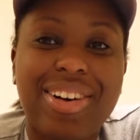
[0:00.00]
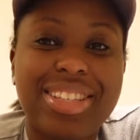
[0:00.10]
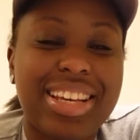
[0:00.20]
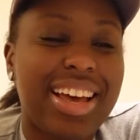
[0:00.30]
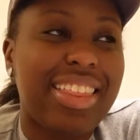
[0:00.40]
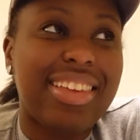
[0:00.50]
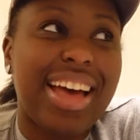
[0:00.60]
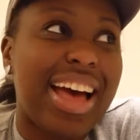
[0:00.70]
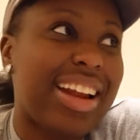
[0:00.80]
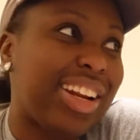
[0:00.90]
Together,
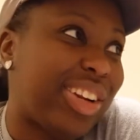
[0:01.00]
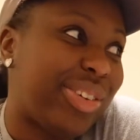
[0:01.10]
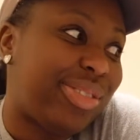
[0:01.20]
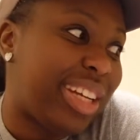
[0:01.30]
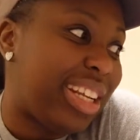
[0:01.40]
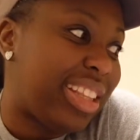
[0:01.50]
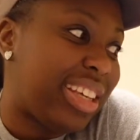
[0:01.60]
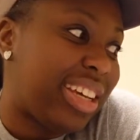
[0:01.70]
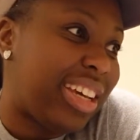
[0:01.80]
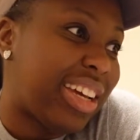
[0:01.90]
I didn't do
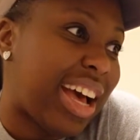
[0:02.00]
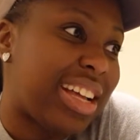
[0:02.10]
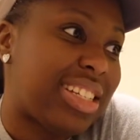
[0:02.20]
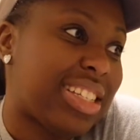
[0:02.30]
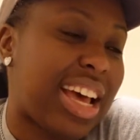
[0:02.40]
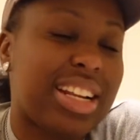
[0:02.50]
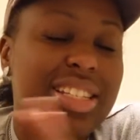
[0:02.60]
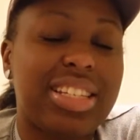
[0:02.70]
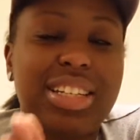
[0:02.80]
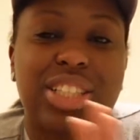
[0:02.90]
anything. I just kind of
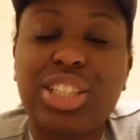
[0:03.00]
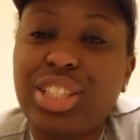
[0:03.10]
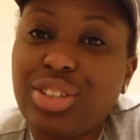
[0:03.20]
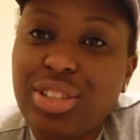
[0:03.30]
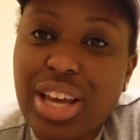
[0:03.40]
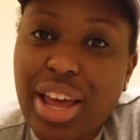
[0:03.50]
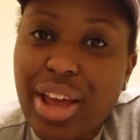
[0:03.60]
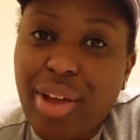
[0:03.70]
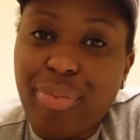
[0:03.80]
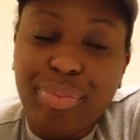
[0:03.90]
took chill
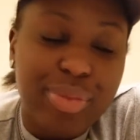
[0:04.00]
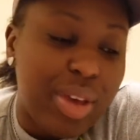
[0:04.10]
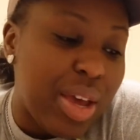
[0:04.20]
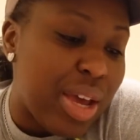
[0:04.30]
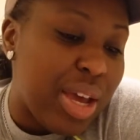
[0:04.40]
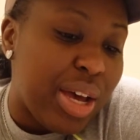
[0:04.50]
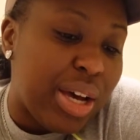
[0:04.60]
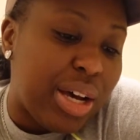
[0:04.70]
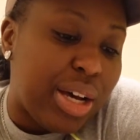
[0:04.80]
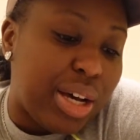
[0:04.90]
day,
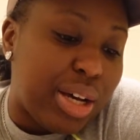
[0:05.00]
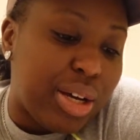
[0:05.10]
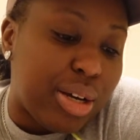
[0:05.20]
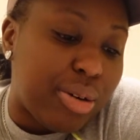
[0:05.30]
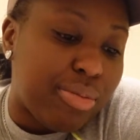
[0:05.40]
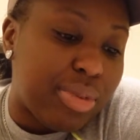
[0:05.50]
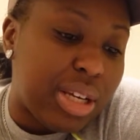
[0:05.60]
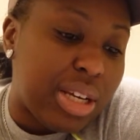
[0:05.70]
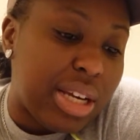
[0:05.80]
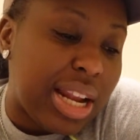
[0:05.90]
um
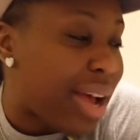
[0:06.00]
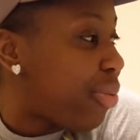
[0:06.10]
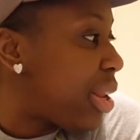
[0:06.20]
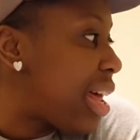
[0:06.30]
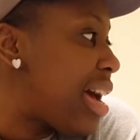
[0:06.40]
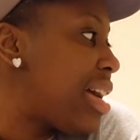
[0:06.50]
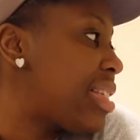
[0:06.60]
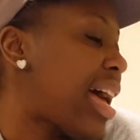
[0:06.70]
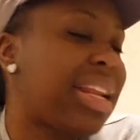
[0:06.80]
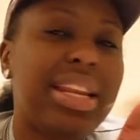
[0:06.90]
and I realized
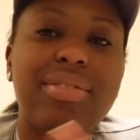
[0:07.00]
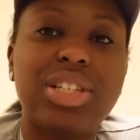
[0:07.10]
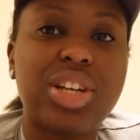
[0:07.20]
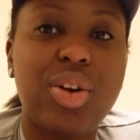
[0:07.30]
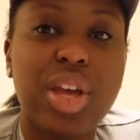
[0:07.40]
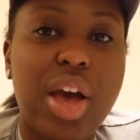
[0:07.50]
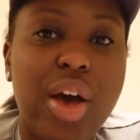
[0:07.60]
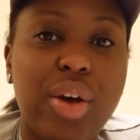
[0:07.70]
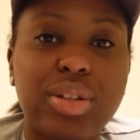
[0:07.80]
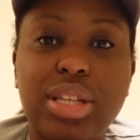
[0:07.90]
I didn't even show
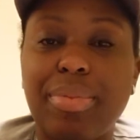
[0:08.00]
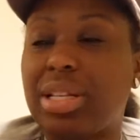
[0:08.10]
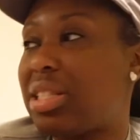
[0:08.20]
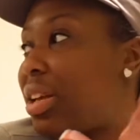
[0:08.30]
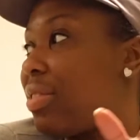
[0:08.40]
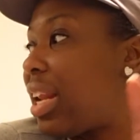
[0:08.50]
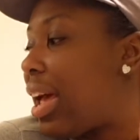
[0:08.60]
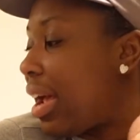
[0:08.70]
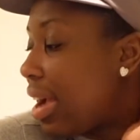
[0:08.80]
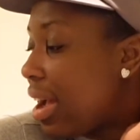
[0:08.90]
y'all some of the stuff that I
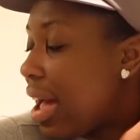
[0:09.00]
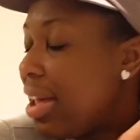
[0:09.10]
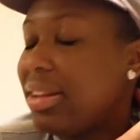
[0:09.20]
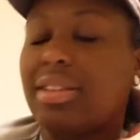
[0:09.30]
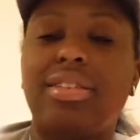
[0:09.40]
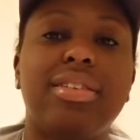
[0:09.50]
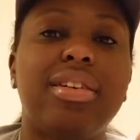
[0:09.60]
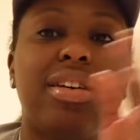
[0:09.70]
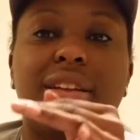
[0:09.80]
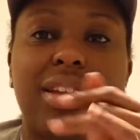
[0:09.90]
had gotten.
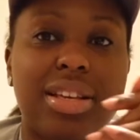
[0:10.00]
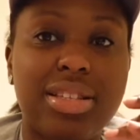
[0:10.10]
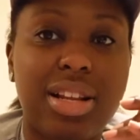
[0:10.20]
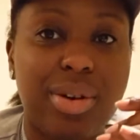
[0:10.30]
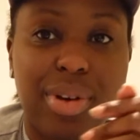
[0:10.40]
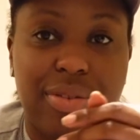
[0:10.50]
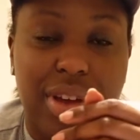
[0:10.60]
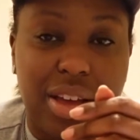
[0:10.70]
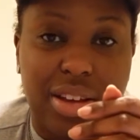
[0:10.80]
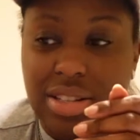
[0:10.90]
That's Chloe, if
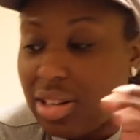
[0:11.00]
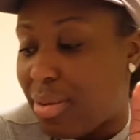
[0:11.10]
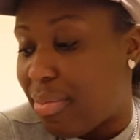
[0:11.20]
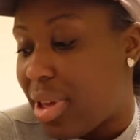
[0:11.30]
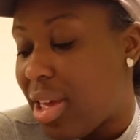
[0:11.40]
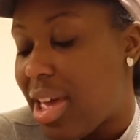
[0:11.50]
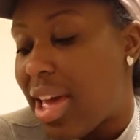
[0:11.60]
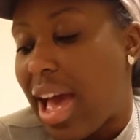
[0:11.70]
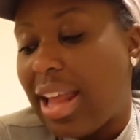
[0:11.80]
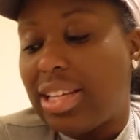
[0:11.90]
y'all hear something.
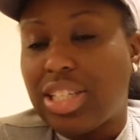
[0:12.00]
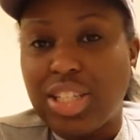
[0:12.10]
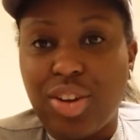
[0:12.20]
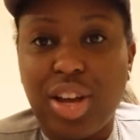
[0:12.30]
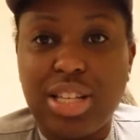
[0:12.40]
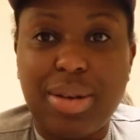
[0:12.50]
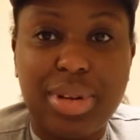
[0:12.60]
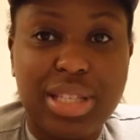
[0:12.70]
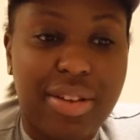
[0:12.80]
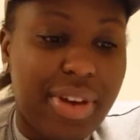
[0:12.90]
I didn't show y'all some of the
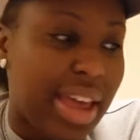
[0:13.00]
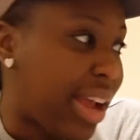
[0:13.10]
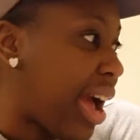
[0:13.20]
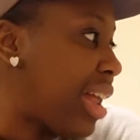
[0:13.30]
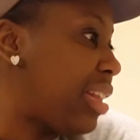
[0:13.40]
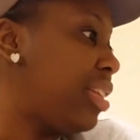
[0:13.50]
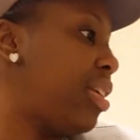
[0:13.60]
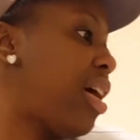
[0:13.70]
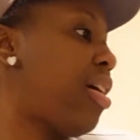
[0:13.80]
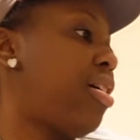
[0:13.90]
stuff I had gotten.
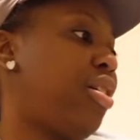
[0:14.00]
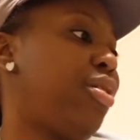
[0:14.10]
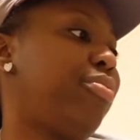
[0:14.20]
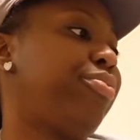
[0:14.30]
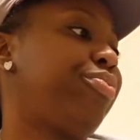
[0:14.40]
um